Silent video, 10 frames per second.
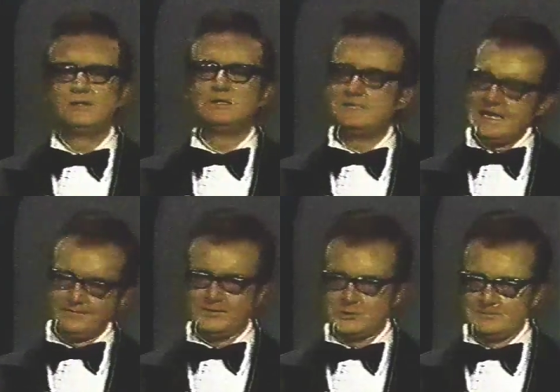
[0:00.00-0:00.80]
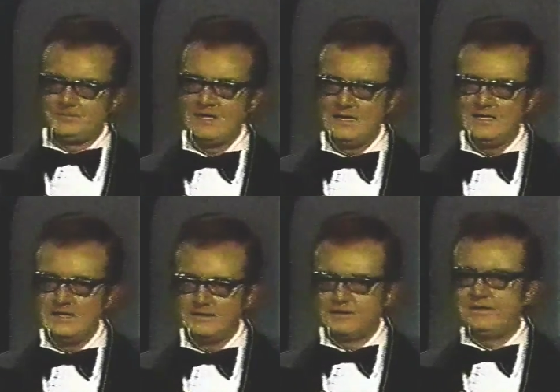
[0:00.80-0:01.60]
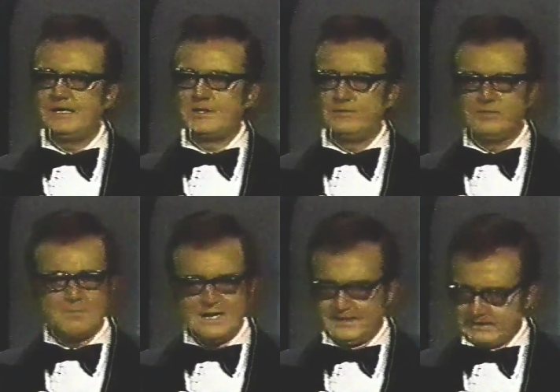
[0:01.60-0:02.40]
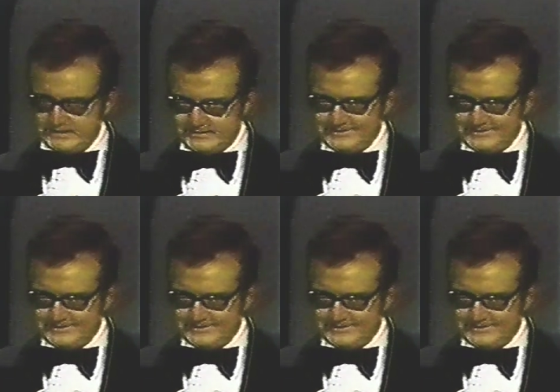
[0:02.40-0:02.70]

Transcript: to television, the theater of the mindless.